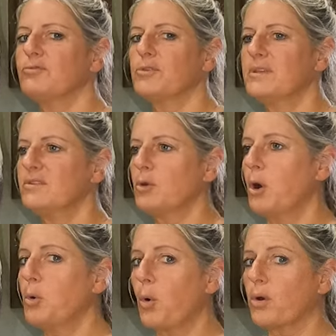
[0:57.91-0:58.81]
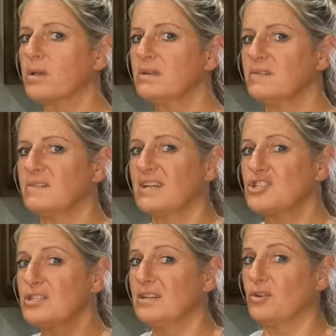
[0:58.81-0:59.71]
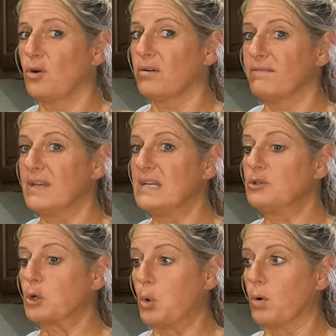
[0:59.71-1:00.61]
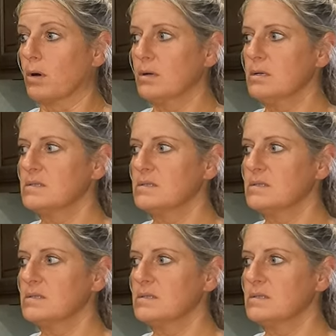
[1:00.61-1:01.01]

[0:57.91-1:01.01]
for this whole organization and RV decor